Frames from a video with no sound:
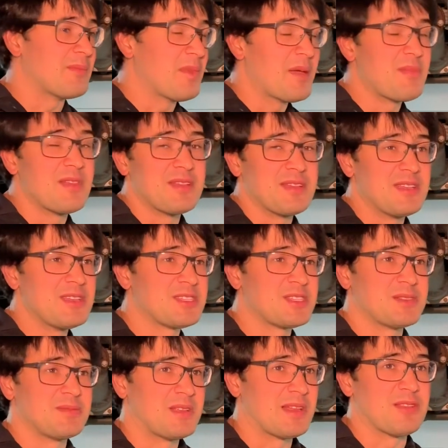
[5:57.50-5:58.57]
maybe
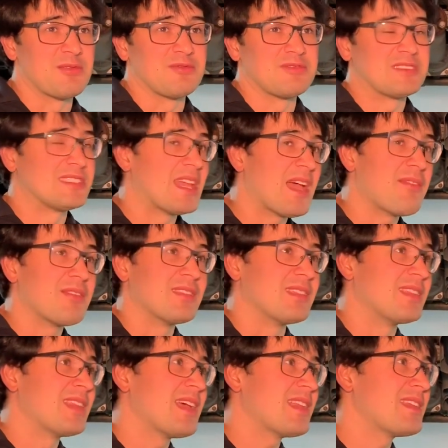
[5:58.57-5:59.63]
each, I don't know, seven,
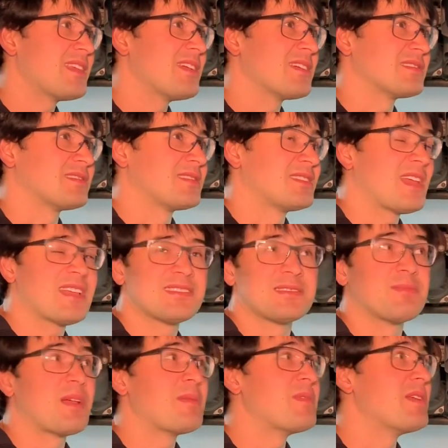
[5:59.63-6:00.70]
ten years. Tens
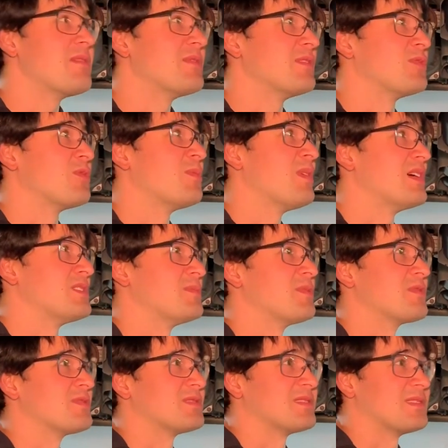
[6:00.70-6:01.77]
maybe even too much,
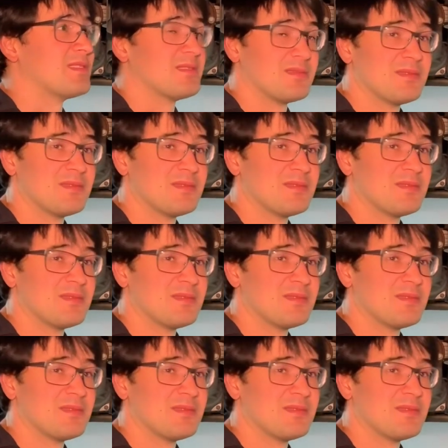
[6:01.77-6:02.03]
because uh,